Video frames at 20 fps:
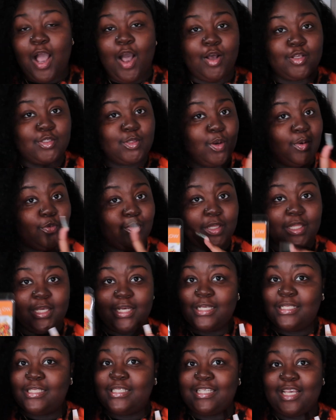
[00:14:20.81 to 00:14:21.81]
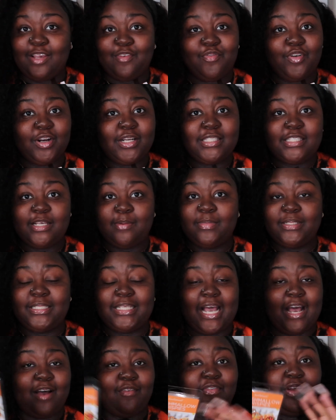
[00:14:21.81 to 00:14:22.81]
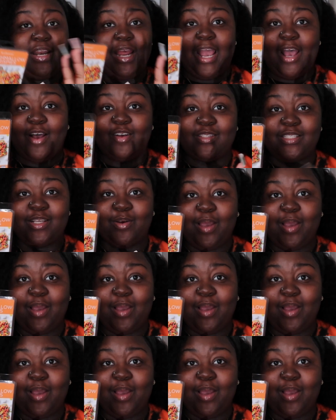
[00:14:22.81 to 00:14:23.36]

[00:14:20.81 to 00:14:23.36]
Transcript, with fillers: Also a really good scent for the summertime for the house,